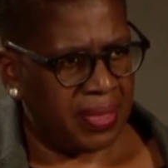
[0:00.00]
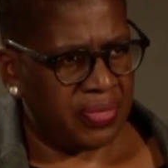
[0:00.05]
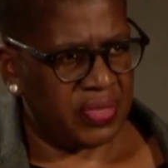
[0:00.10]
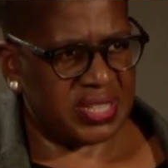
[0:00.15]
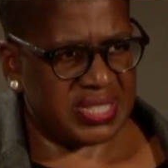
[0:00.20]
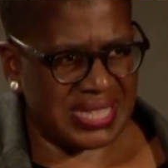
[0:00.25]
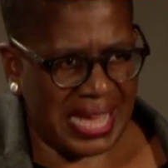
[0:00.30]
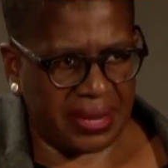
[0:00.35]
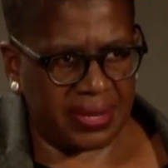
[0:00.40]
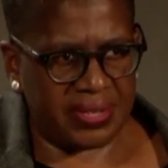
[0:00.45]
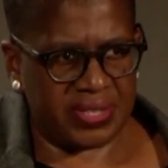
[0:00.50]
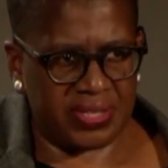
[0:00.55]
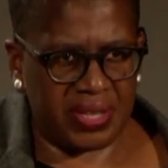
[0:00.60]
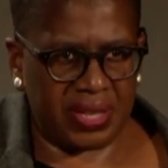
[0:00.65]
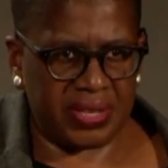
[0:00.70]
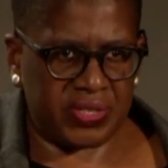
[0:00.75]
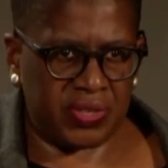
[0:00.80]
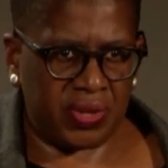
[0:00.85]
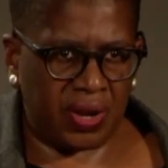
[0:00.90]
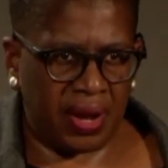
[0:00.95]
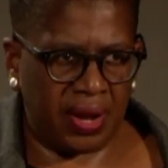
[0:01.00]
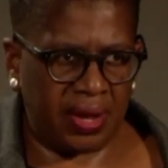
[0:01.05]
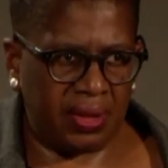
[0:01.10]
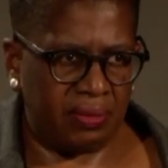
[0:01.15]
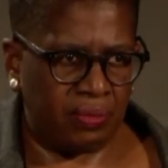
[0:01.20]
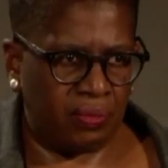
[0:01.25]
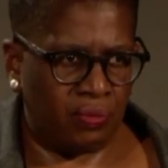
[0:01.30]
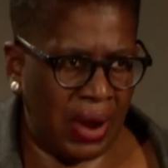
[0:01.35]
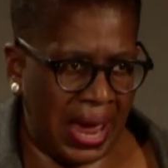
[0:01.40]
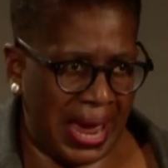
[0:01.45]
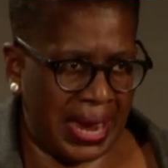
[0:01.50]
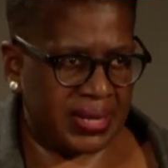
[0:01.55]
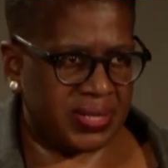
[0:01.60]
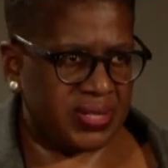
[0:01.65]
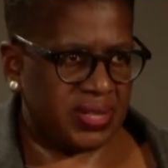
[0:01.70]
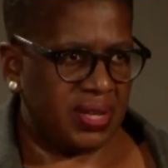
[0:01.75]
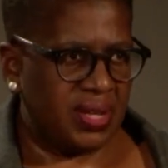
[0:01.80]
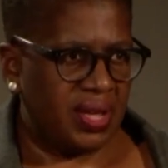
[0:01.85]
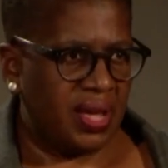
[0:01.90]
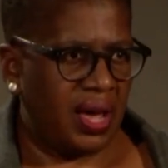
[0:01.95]
saddest things that I read,
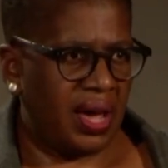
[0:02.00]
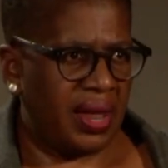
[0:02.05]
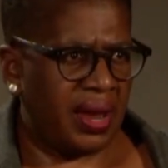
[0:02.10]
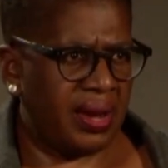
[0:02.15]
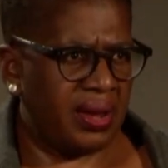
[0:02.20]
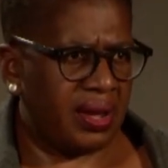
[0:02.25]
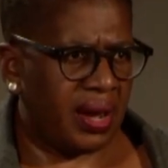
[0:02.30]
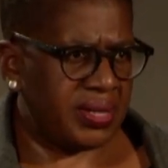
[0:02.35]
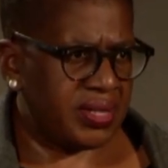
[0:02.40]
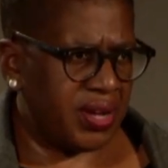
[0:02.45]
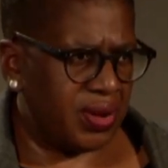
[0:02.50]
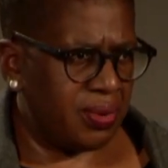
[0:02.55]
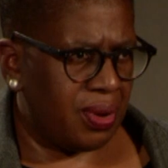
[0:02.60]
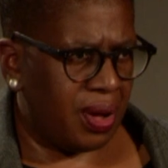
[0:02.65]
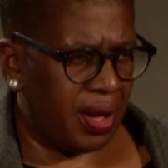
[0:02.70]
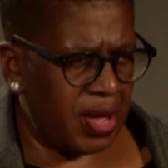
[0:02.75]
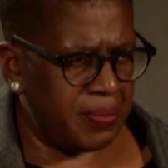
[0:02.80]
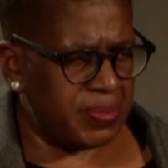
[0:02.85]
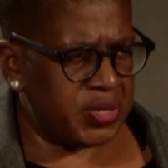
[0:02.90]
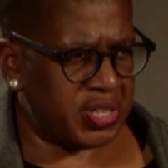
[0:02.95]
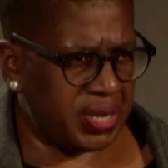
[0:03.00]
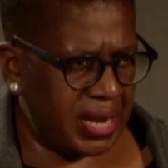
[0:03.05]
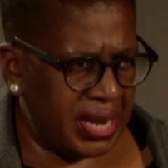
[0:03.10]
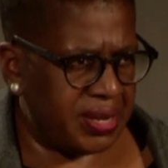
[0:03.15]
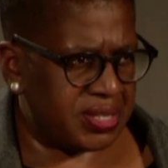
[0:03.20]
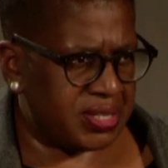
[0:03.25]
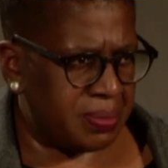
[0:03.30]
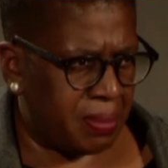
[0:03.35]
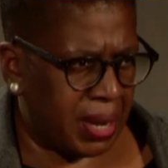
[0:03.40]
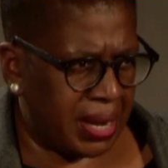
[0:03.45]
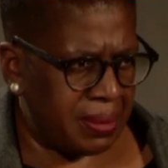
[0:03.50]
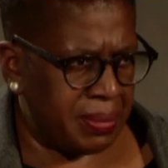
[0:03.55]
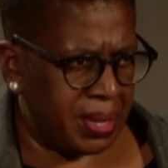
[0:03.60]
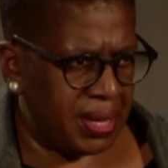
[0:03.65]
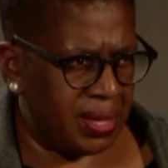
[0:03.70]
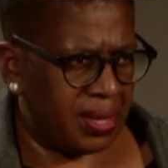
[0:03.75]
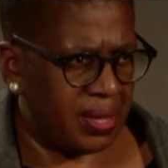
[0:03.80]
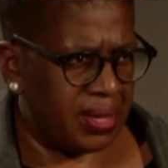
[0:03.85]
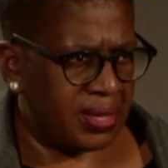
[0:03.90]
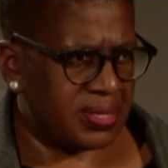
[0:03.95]
and I hope Sinead doesn't mind
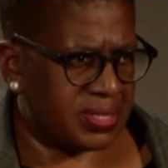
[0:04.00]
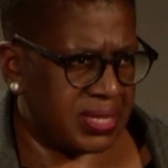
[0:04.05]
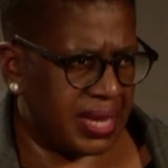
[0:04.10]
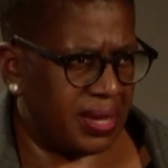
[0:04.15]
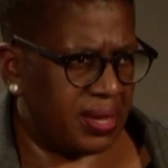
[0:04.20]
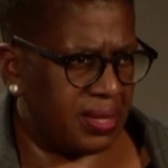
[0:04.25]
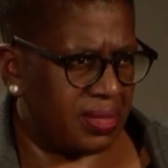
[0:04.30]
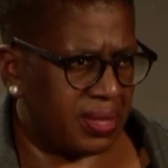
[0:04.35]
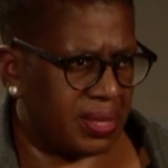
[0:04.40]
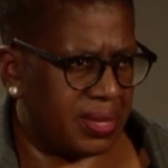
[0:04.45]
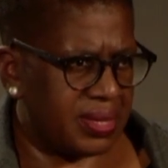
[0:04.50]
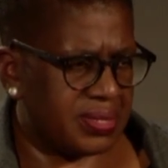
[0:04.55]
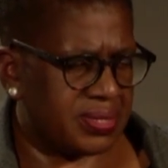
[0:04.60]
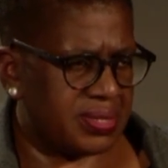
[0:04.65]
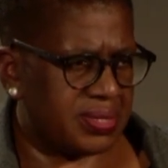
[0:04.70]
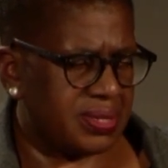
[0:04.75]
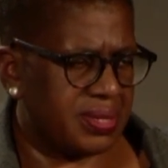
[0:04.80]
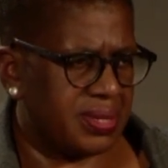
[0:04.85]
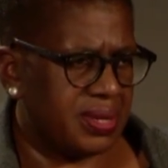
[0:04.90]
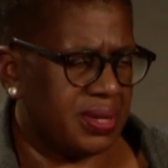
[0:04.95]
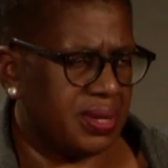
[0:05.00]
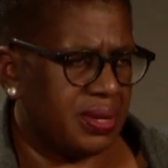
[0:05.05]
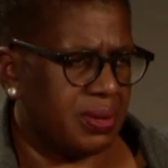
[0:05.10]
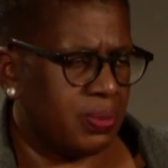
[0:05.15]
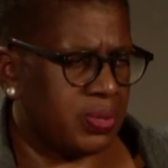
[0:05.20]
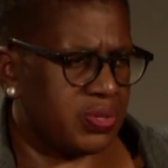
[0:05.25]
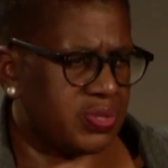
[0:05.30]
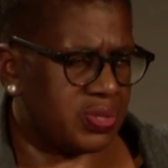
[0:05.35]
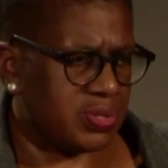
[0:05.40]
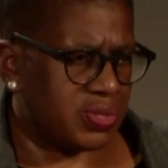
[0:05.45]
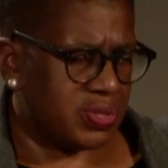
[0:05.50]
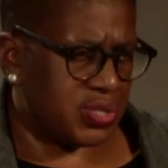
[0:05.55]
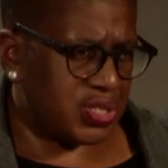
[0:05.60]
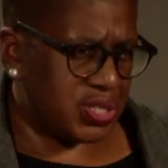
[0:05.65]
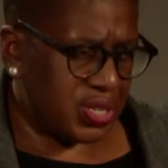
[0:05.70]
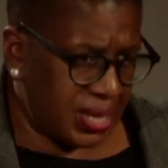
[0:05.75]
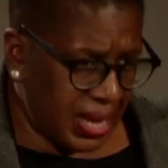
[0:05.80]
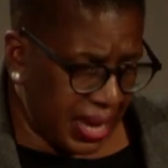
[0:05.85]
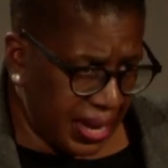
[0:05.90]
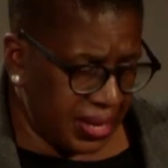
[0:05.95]
me saying this, was
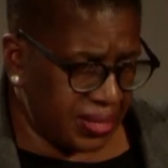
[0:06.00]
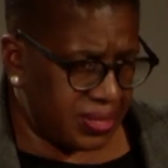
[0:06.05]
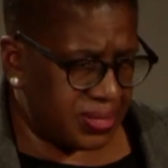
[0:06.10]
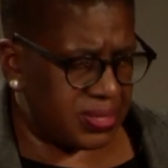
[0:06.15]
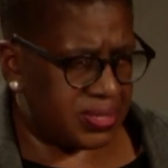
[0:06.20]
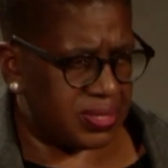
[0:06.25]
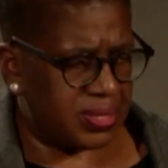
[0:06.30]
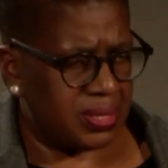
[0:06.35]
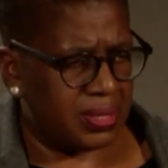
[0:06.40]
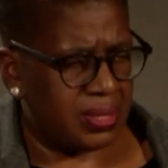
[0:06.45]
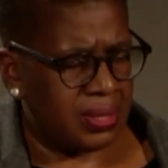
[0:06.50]
Sinead's